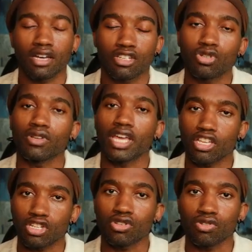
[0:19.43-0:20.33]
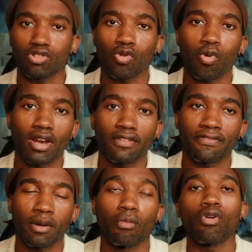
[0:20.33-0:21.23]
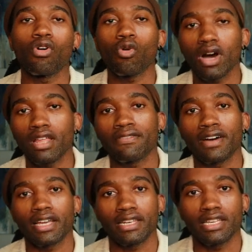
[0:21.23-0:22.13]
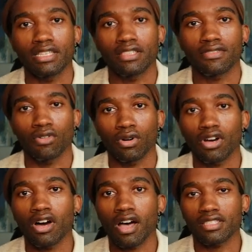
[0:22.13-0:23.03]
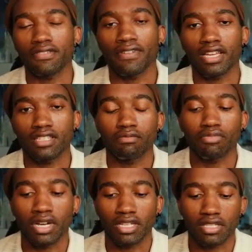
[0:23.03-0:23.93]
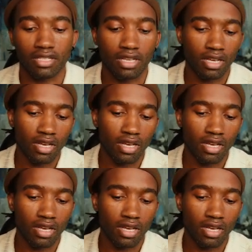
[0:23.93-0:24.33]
to get you more qualified leads for a cost-effective price.